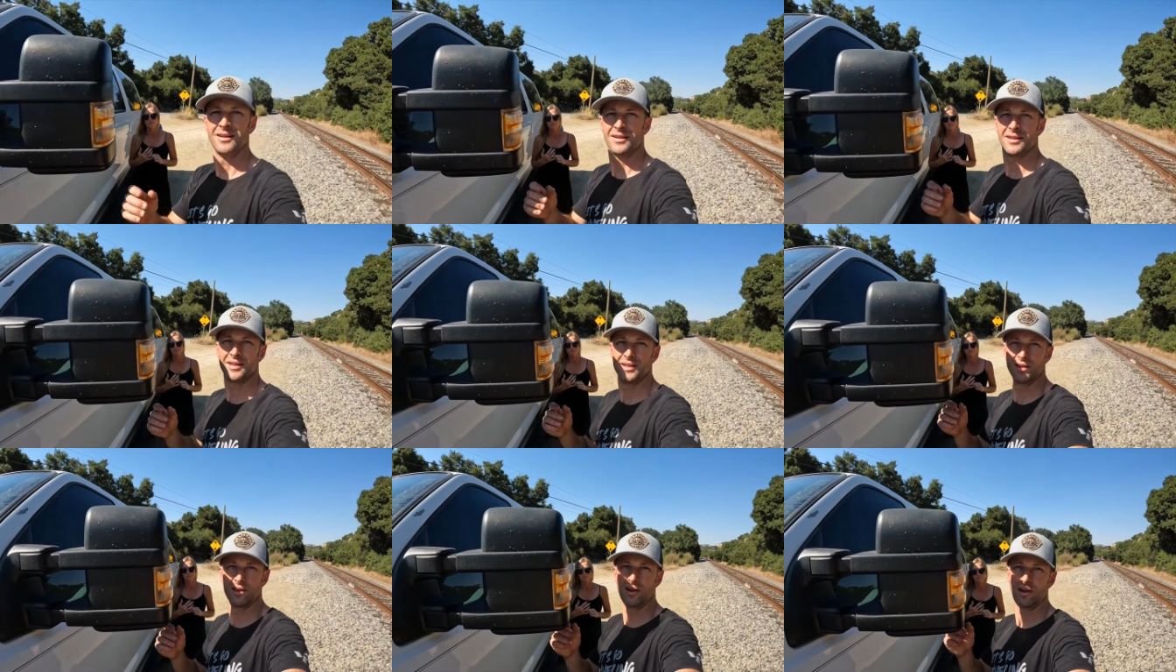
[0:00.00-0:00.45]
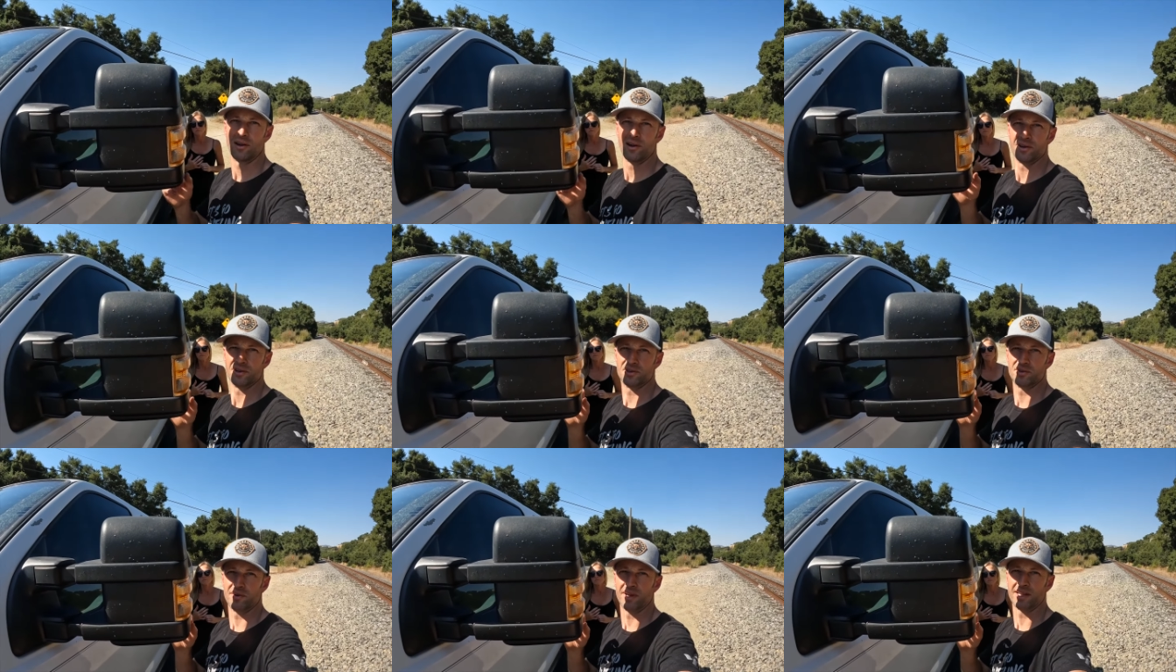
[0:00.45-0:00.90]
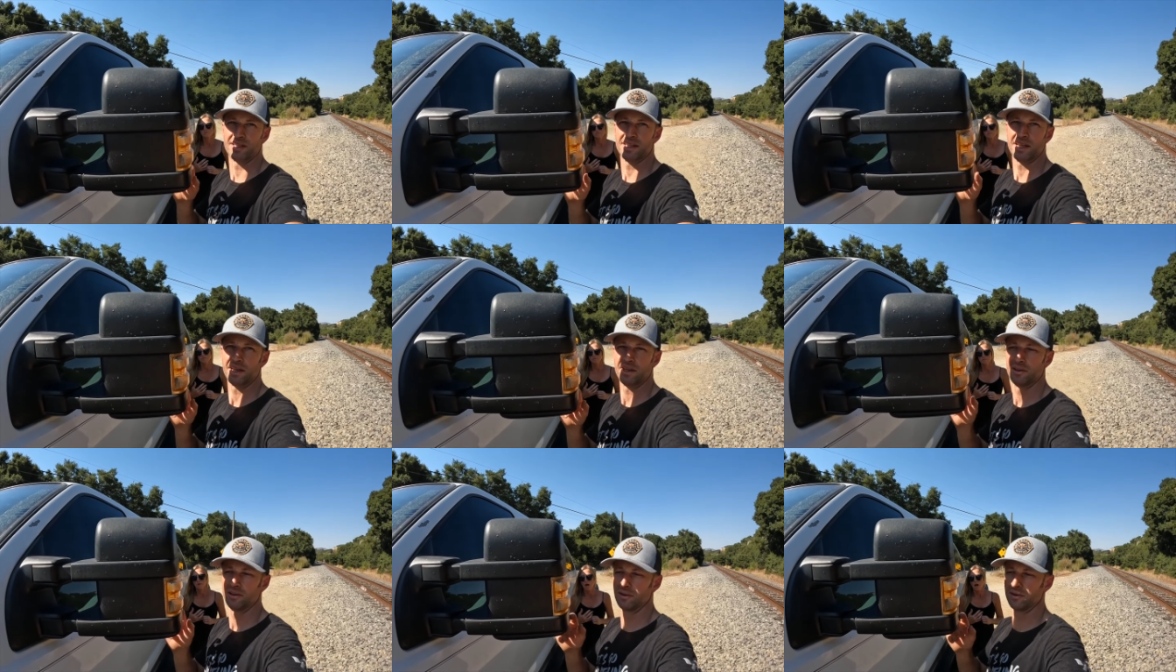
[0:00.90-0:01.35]
the large
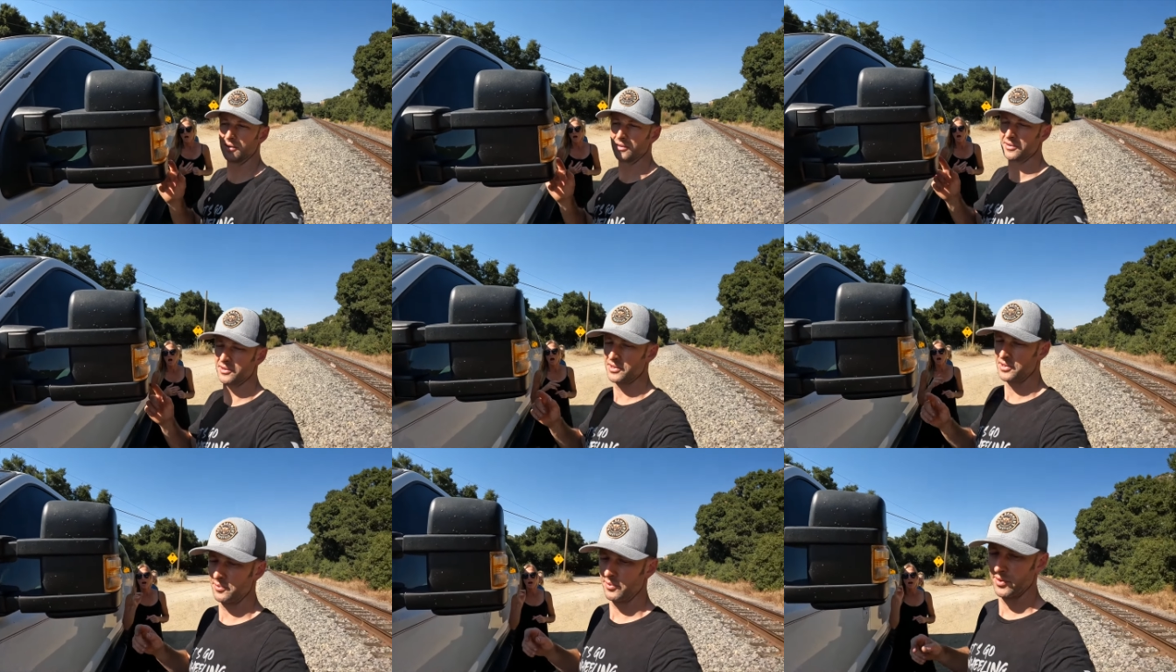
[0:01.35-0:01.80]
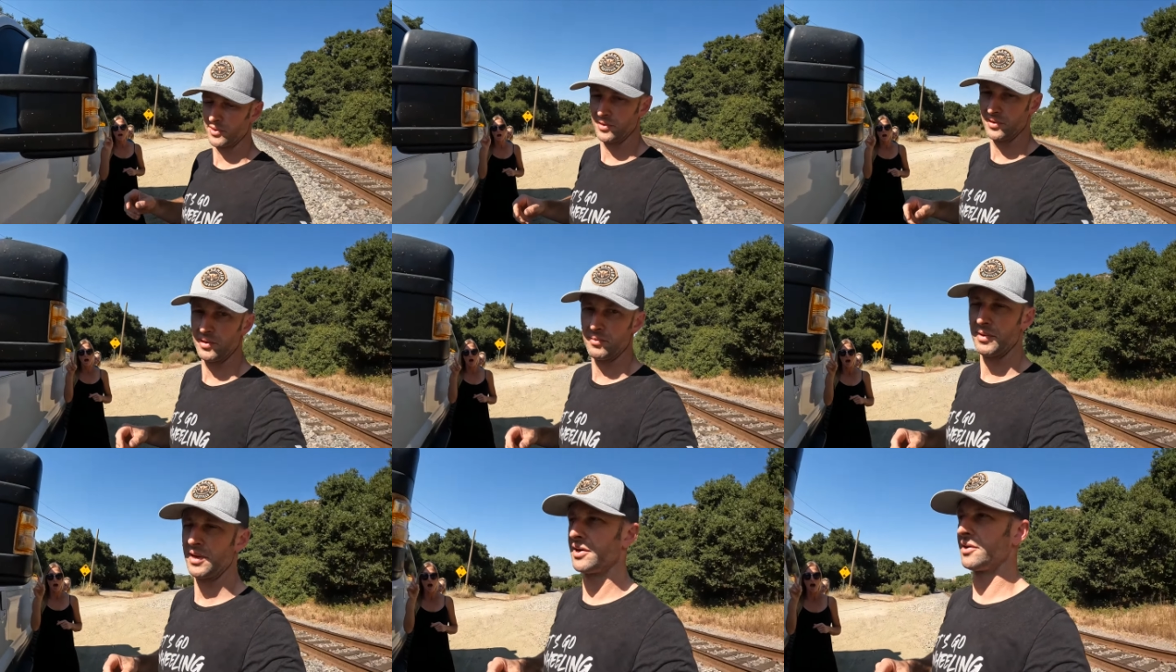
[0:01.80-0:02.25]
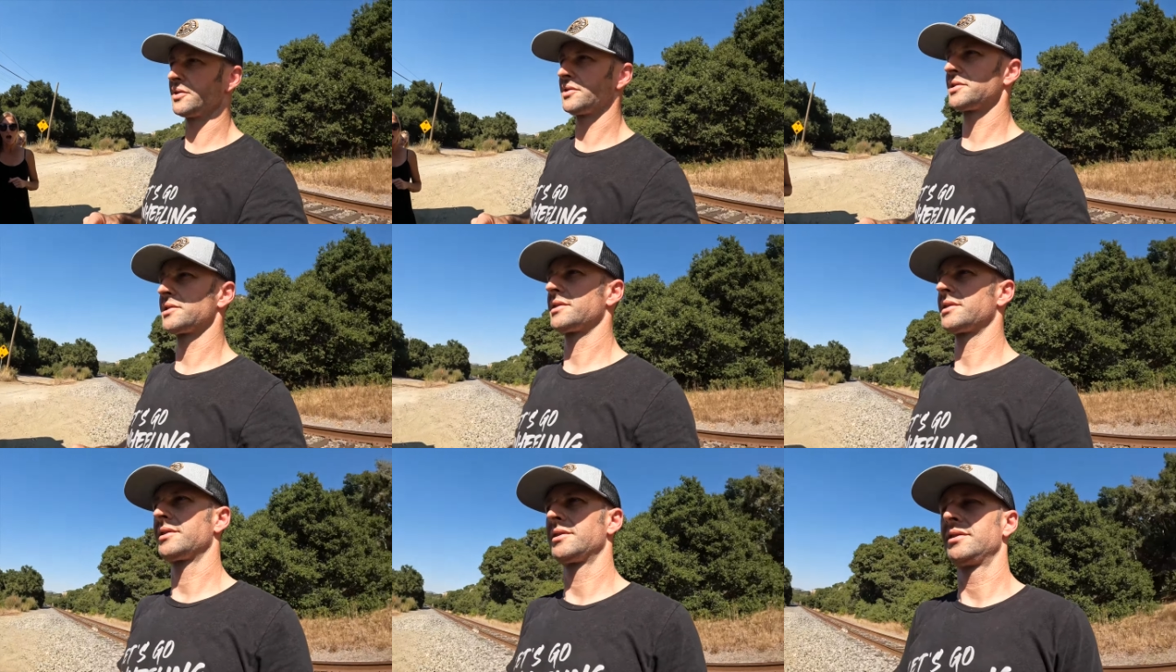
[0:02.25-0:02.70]
rectangular Super Duty
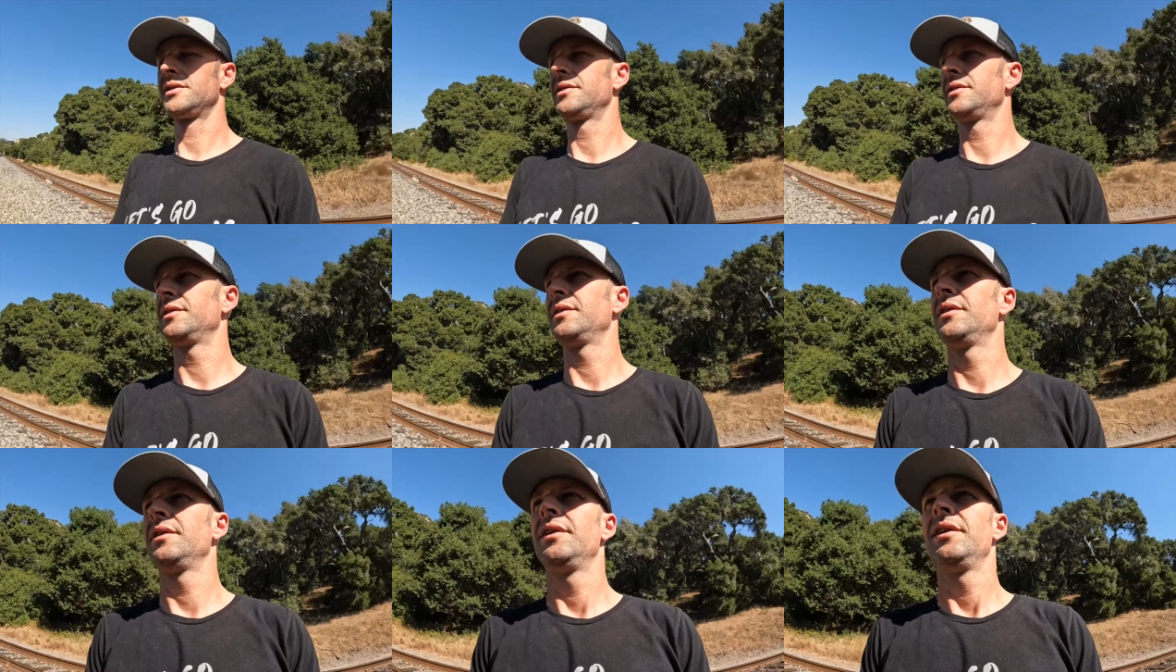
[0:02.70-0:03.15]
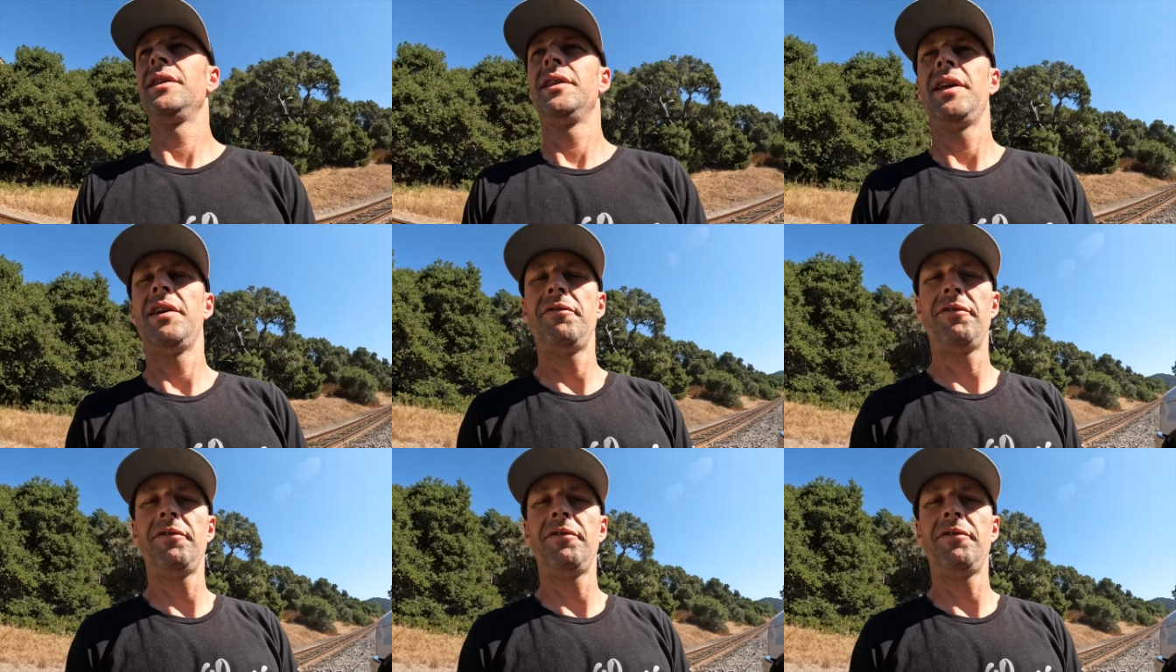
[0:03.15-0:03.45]
mirrors. I like those. They